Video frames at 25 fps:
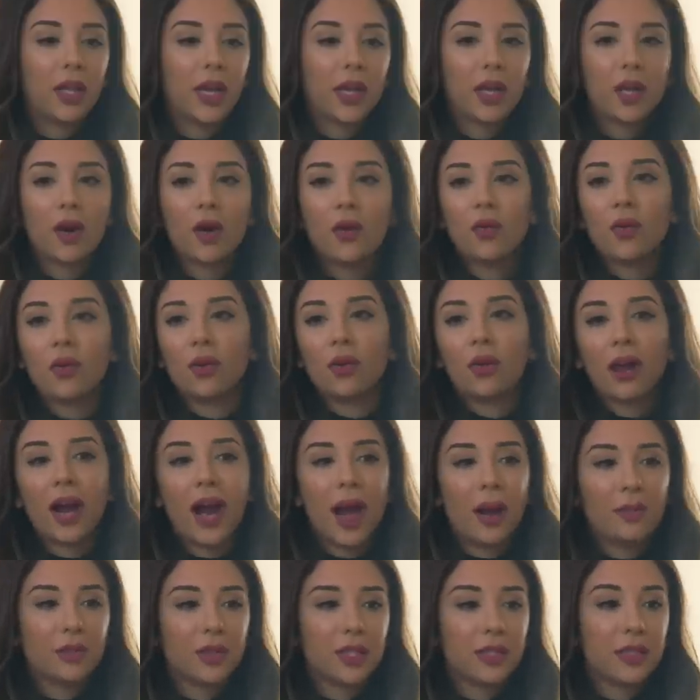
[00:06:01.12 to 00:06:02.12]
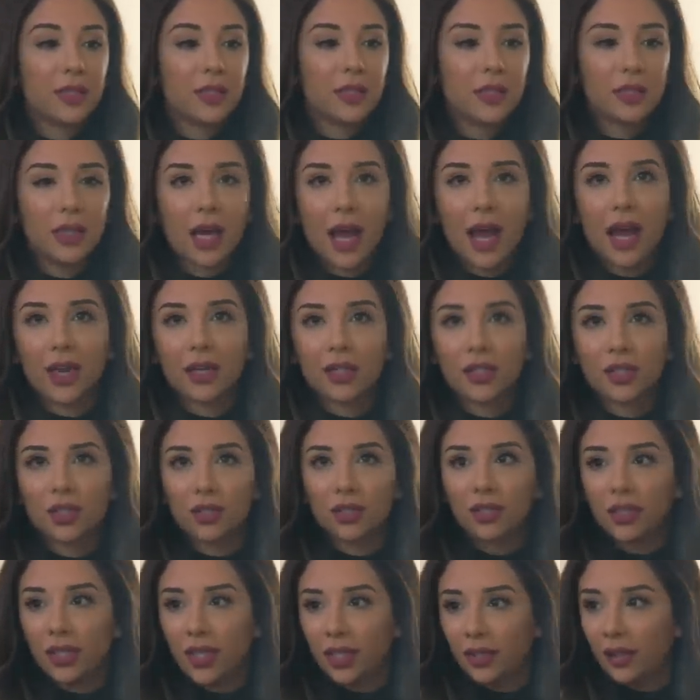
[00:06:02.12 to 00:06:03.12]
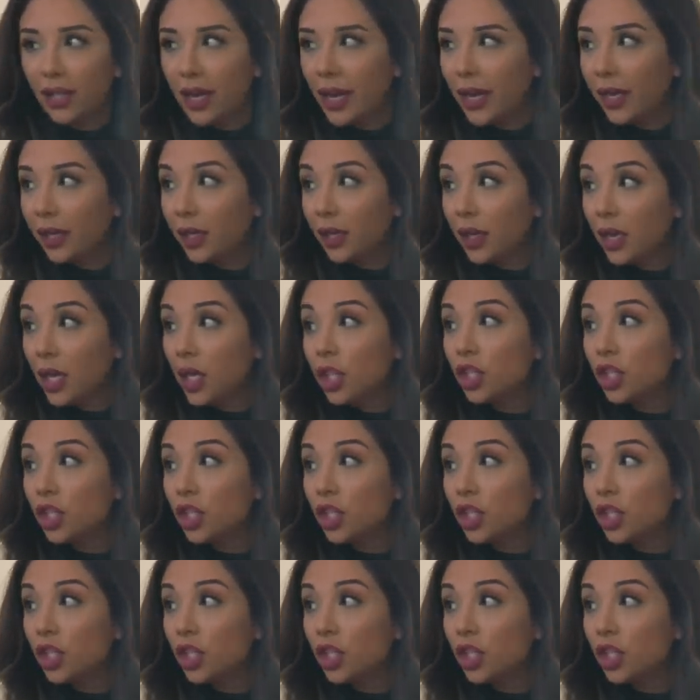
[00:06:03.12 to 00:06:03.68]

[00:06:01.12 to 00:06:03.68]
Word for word: like, oh crap, this is actually like